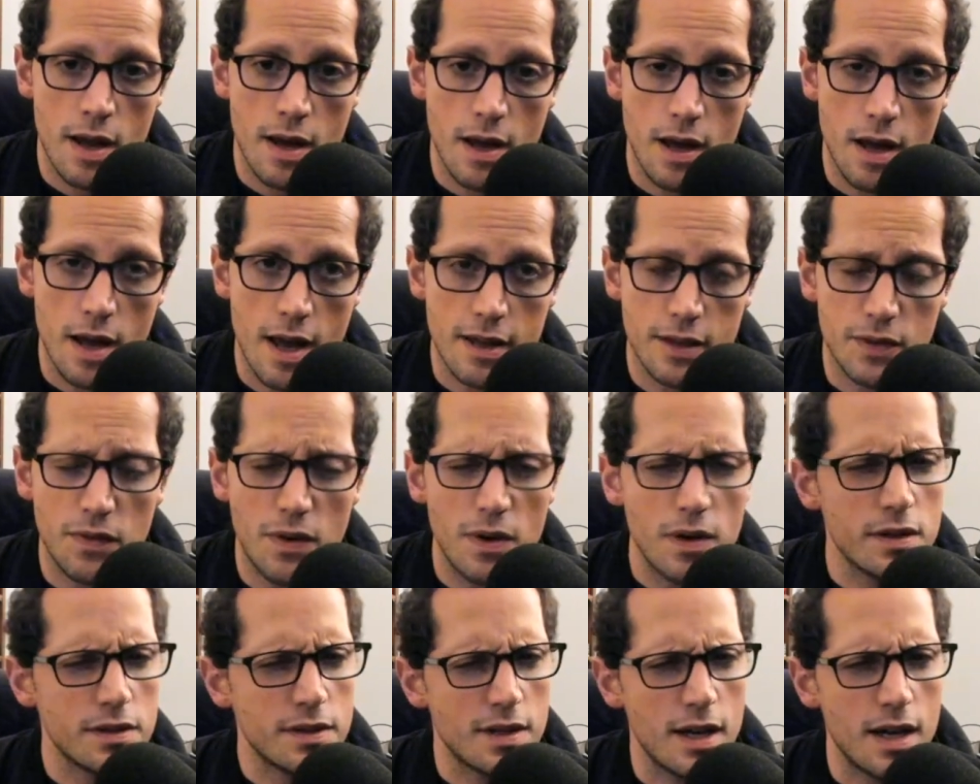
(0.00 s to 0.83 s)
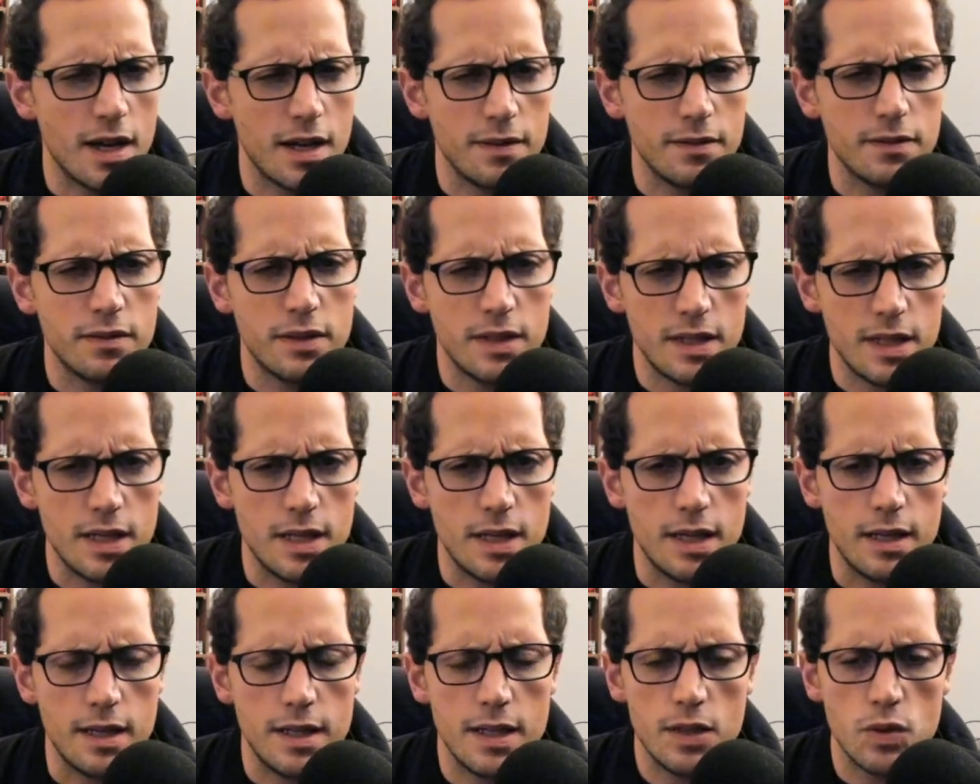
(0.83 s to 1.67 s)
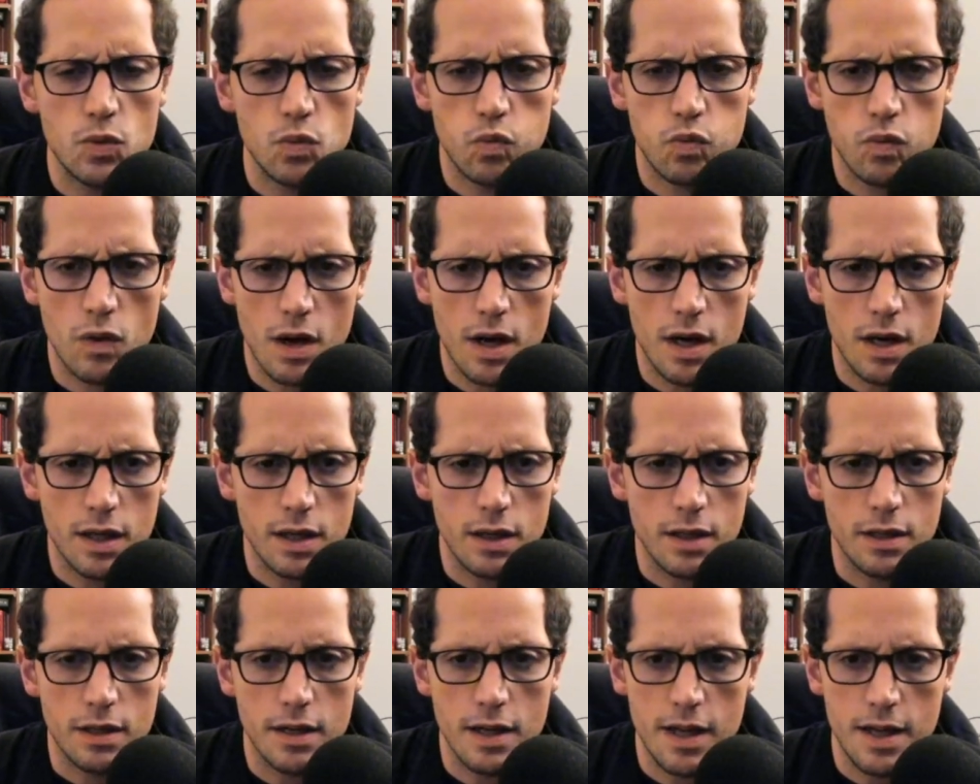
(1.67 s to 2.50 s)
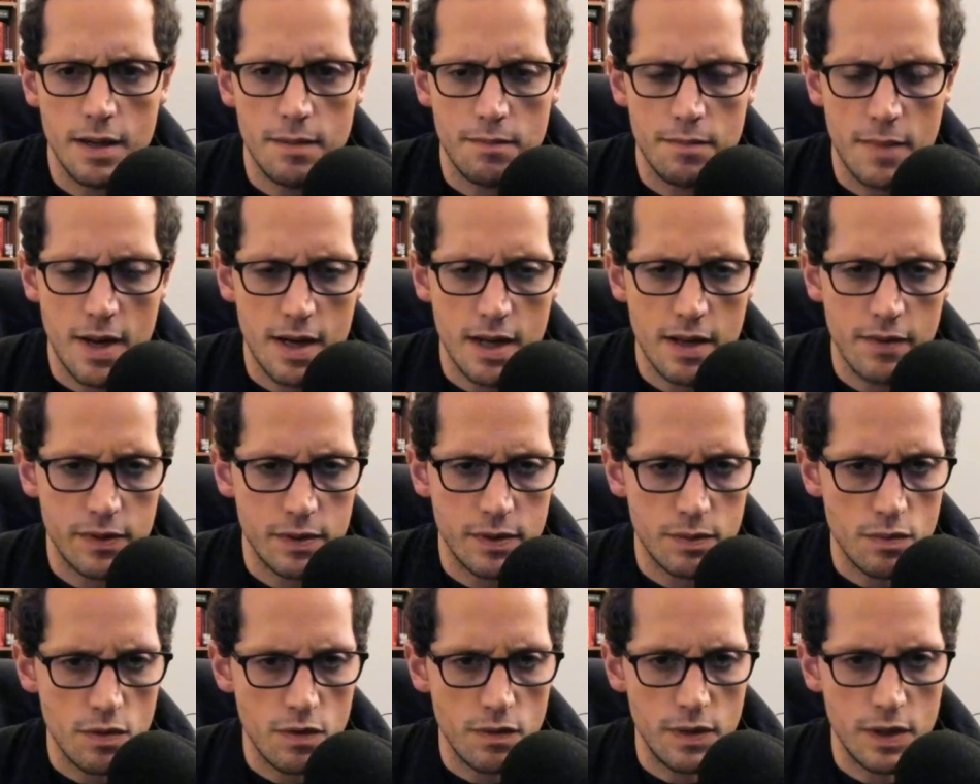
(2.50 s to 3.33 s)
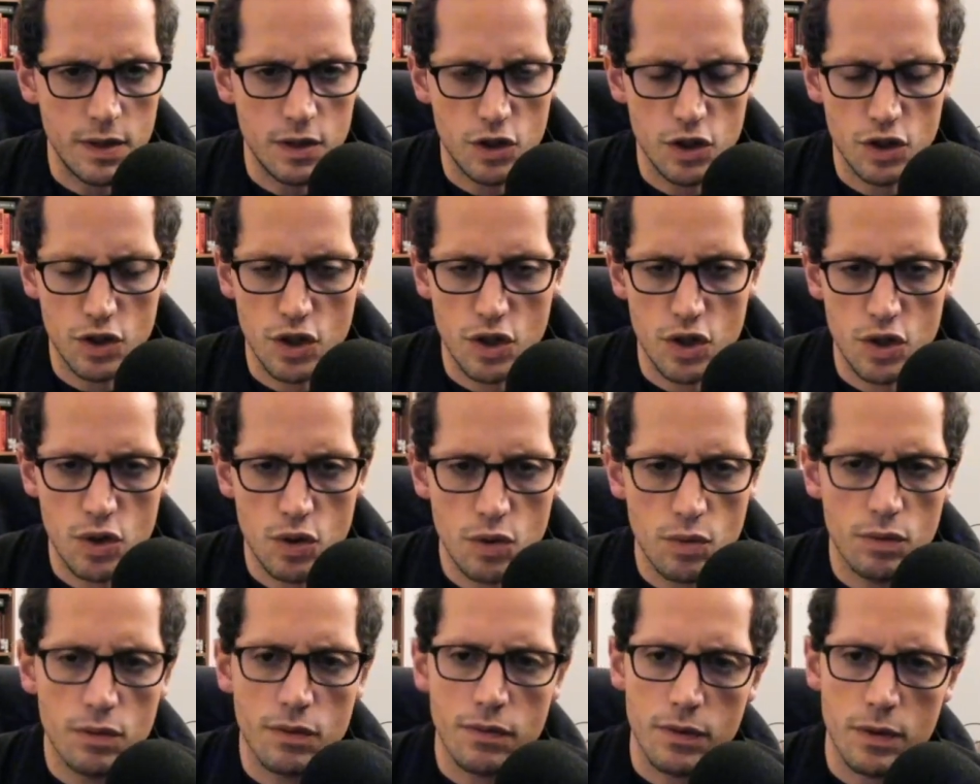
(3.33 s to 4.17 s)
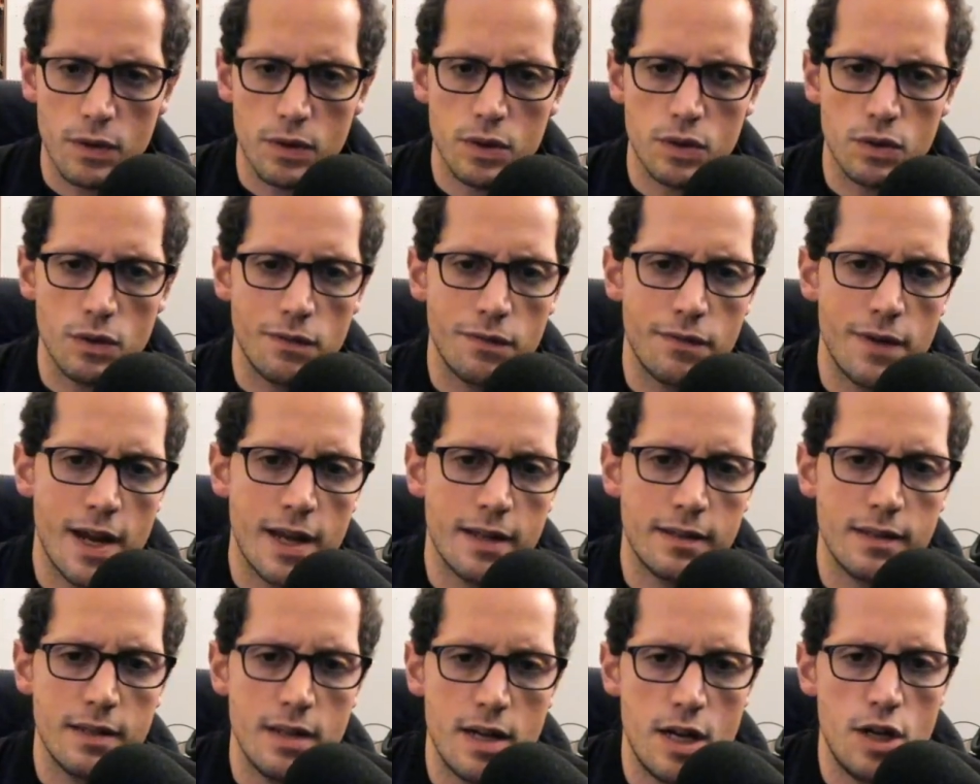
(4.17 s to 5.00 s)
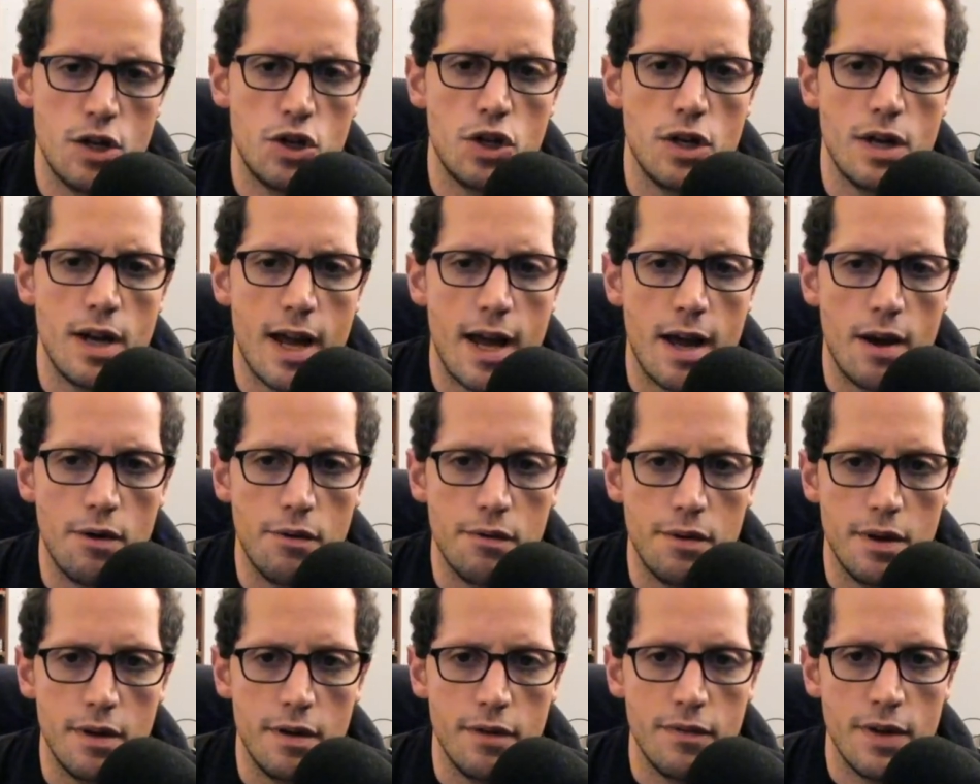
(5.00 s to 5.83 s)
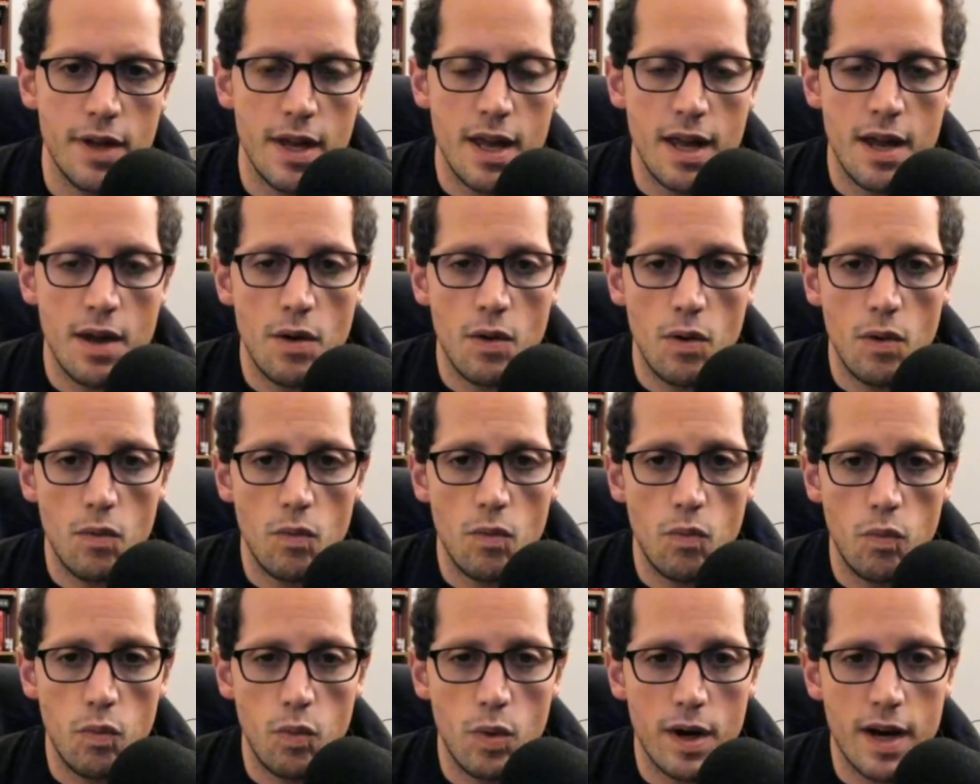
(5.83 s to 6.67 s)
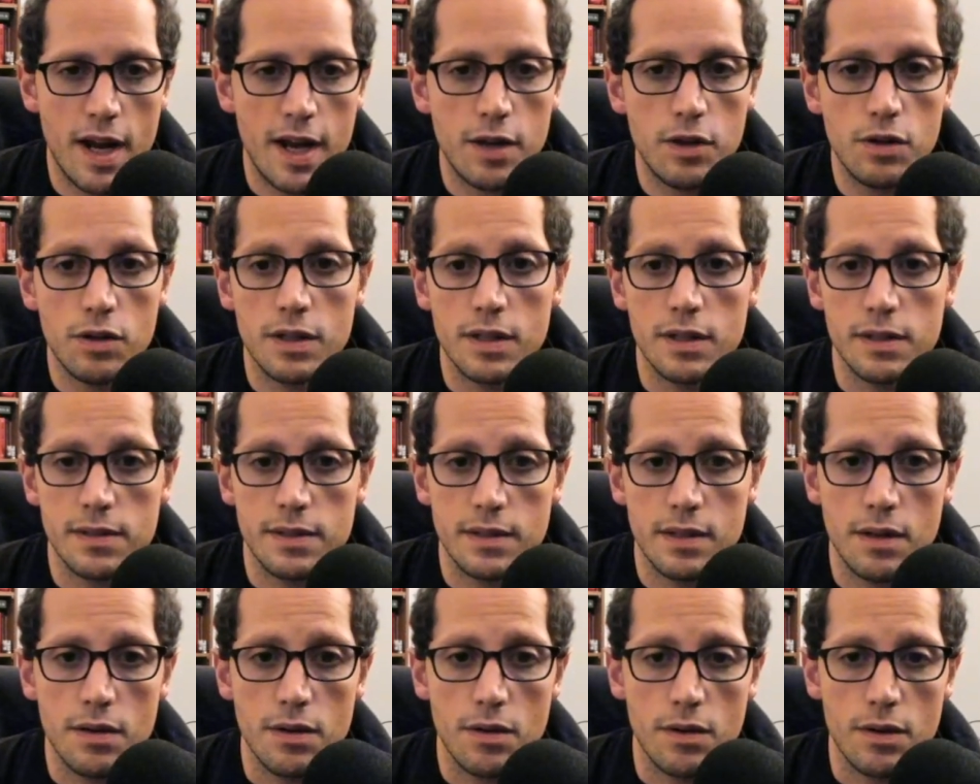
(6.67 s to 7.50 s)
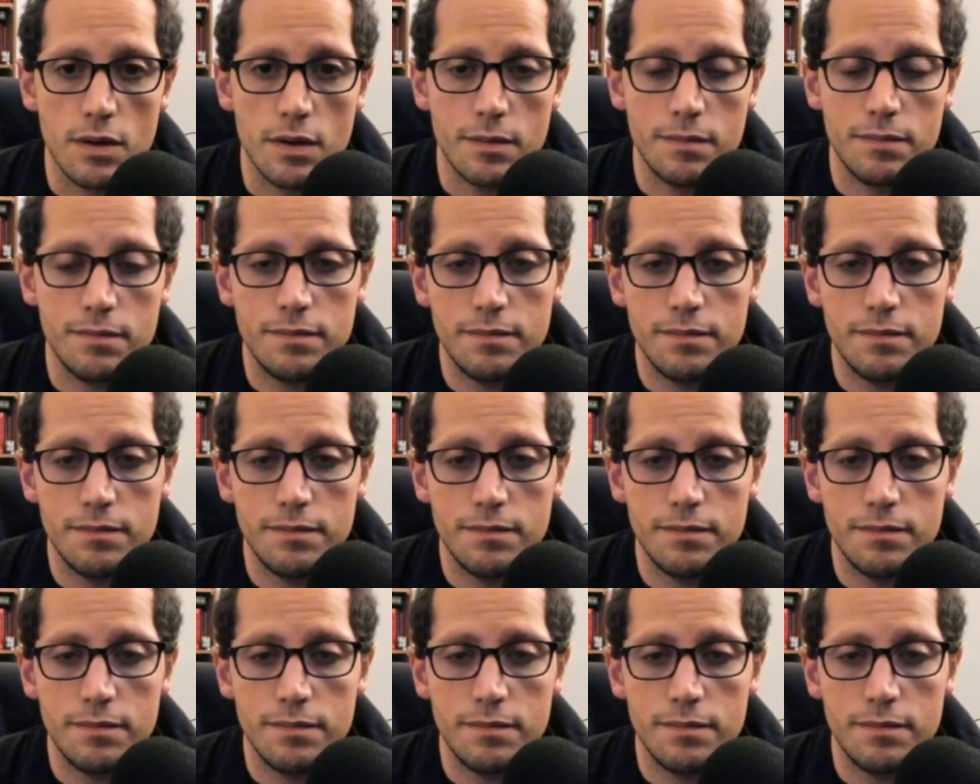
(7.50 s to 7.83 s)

as far as I see it, he's wrung in many of his movies just universal fascination out of what I could consider